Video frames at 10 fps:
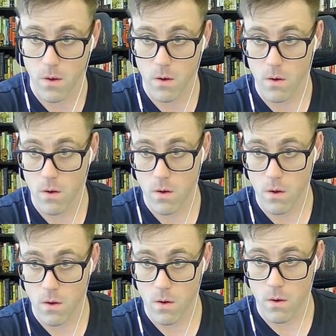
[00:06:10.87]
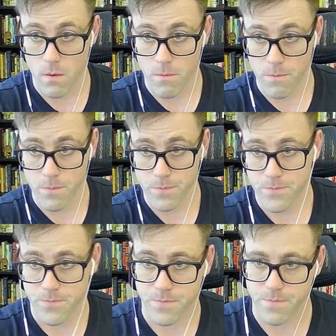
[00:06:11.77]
Nobody speaks.